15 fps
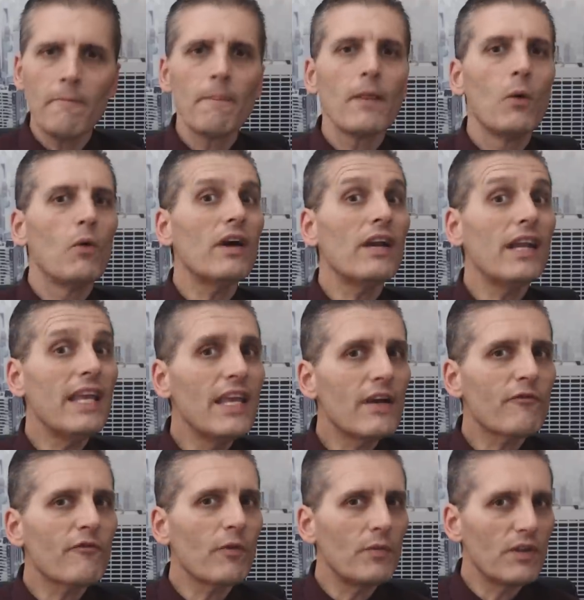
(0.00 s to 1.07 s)
We're going to hear
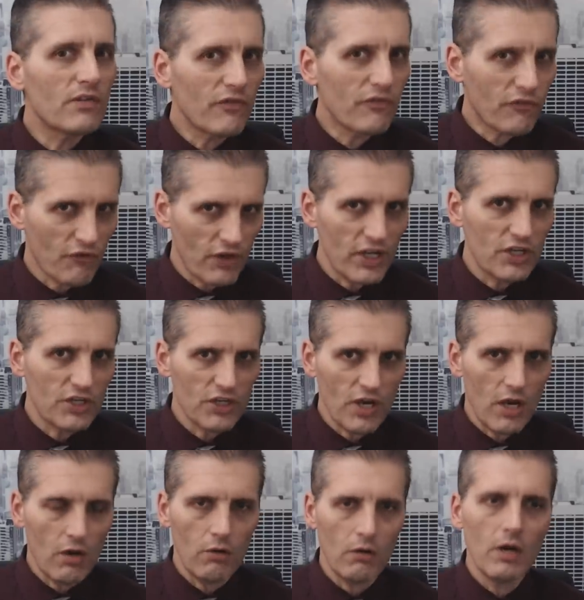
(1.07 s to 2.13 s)
from this freak
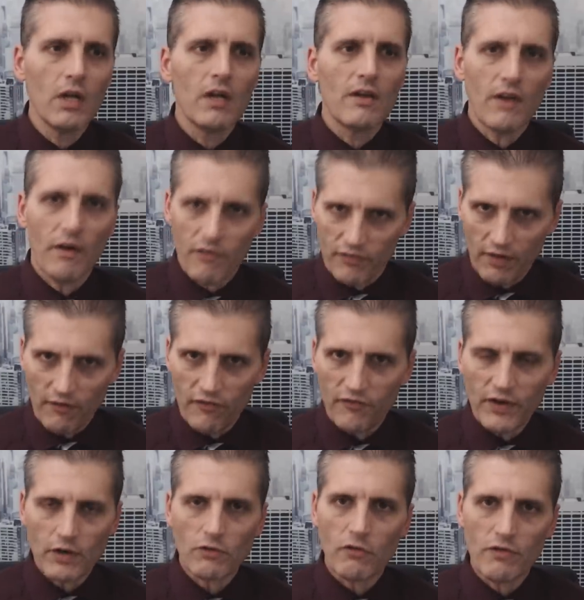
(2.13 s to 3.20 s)
show, the, the
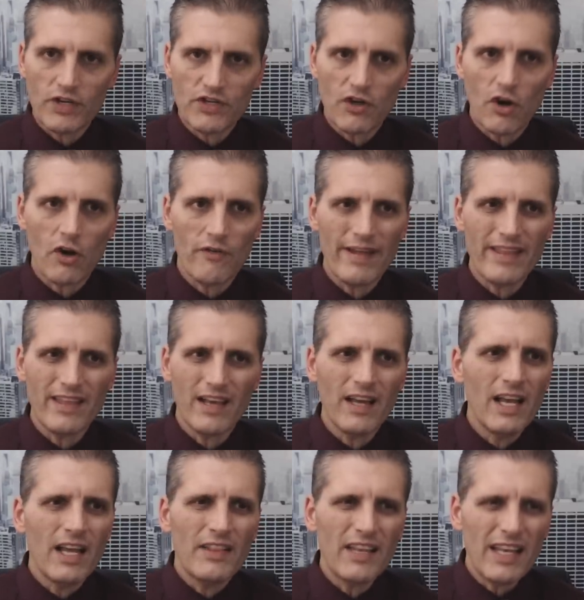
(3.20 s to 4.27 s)
Federal Reserve, and the
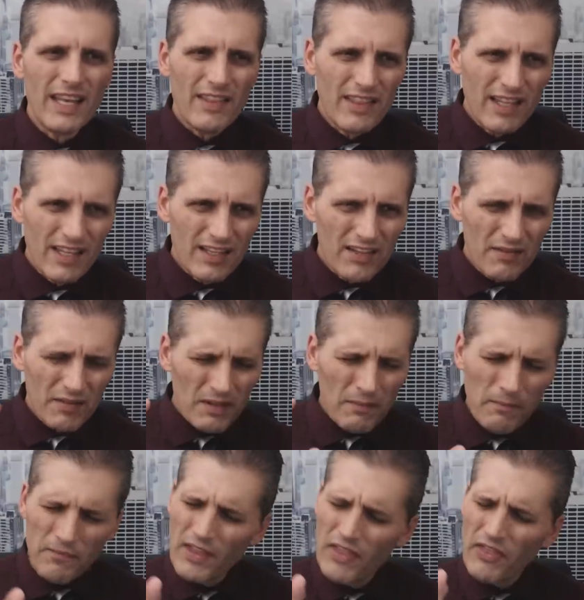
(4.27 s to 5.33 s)
the the
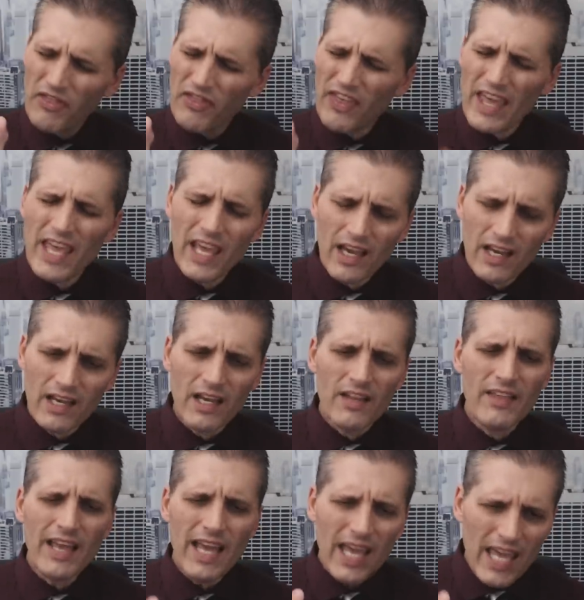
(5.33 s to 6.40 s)
the thing,
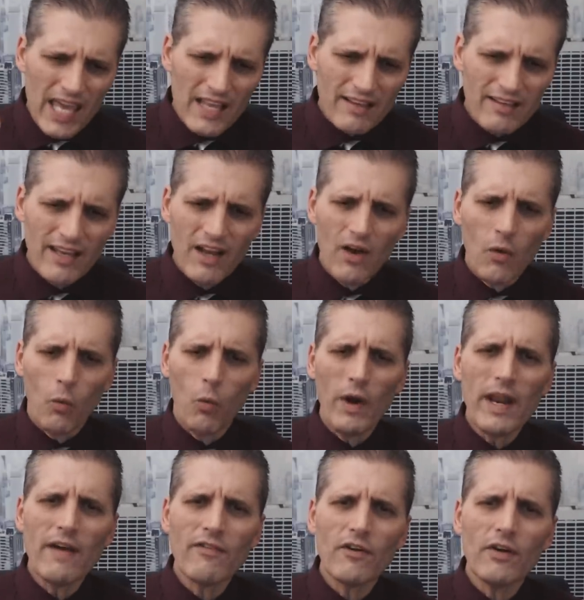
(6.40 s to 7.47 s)
the it,
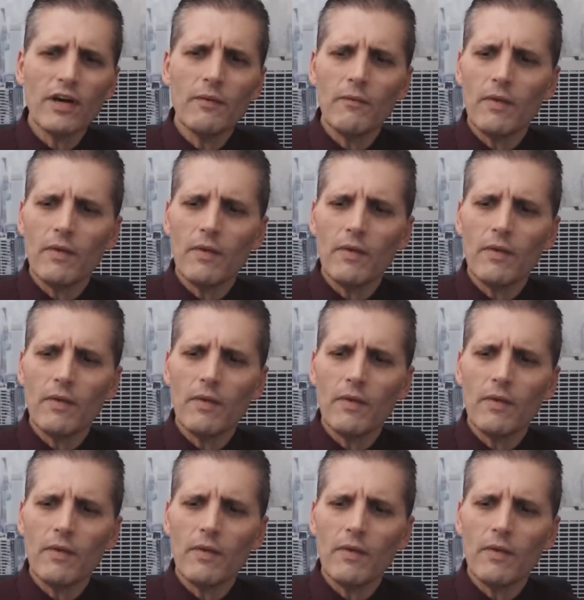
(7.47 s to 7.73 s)
whatever.